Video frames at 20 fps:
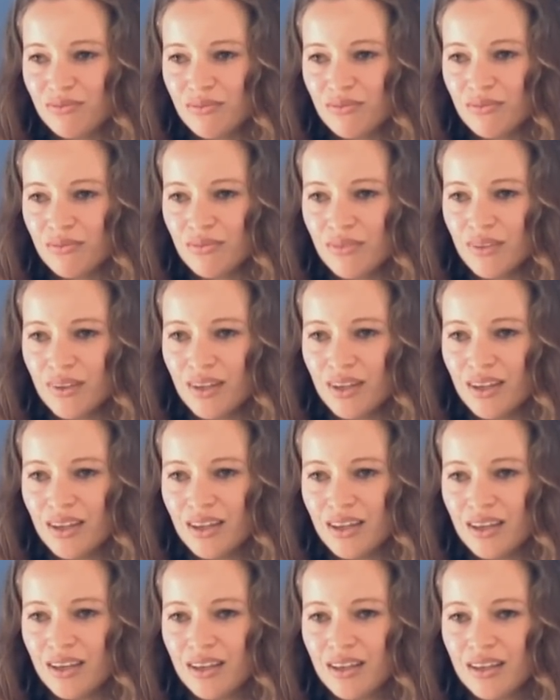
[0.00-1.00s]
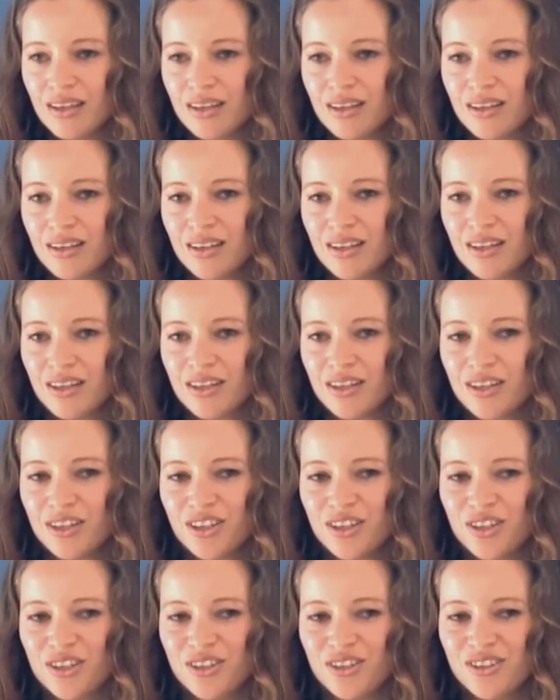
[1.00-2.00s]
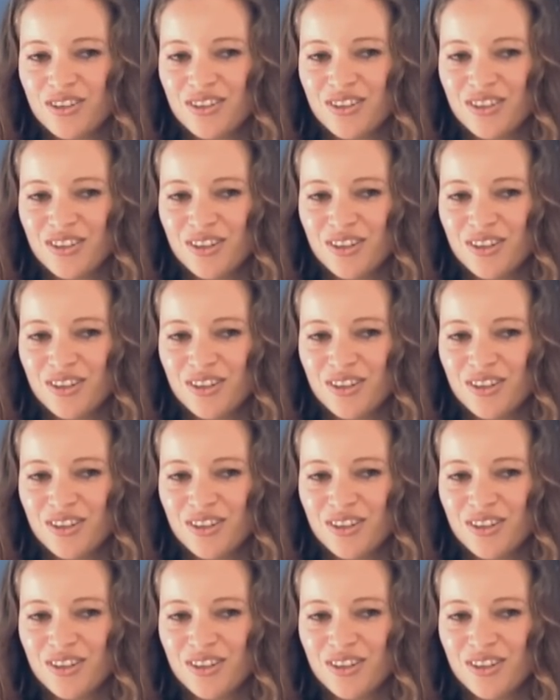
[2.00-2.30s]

[no speech]